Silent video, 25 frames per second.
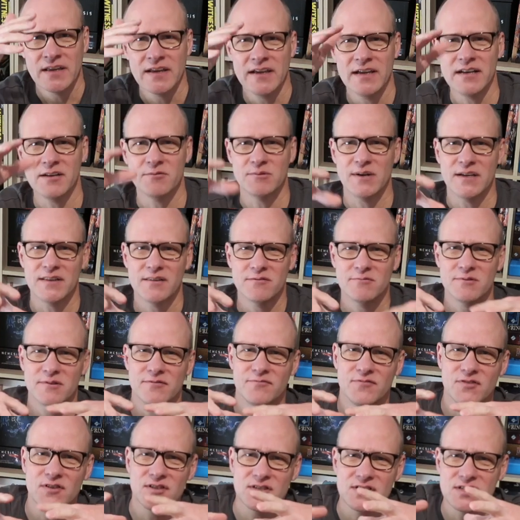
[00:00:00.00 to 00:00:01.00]
Anyway, there
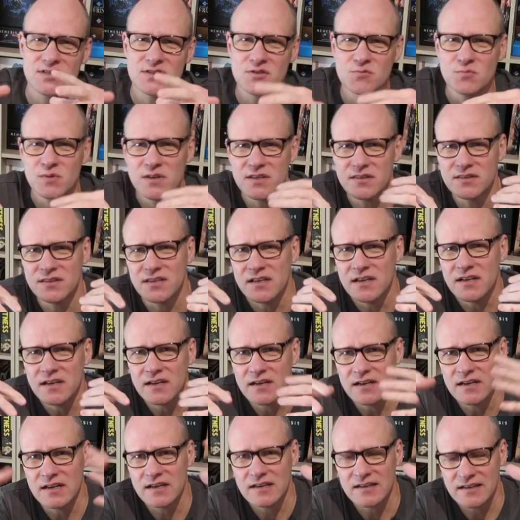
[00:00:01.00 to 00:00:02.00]
were versions with
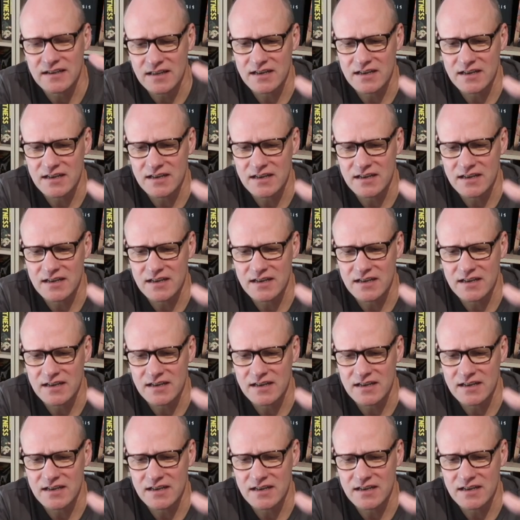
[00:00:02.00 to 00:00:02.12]
uh,